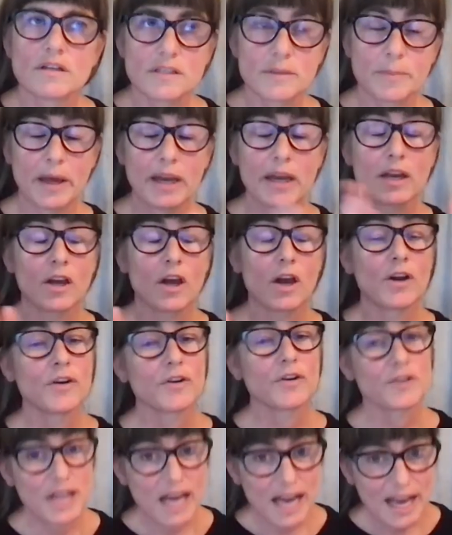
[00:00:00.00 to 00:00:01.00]
depending on
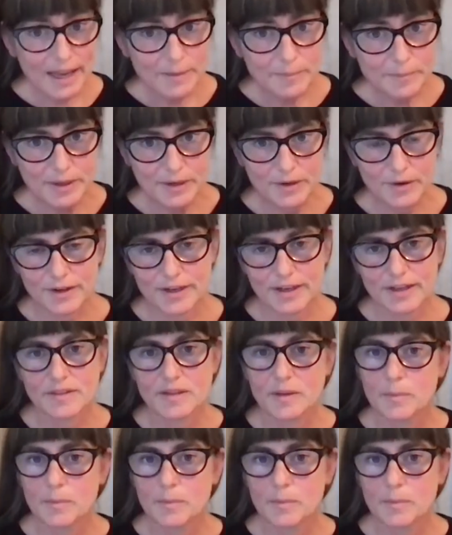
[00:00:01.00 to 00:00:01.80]
your time period,